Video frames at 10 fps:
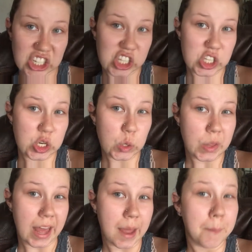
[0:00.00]
he doesn't know
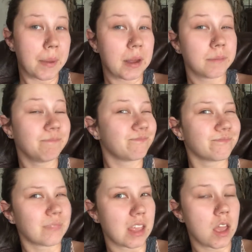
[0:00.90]
that, but
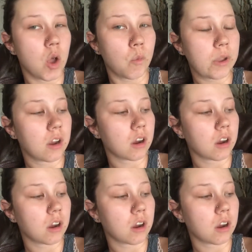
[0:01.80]
we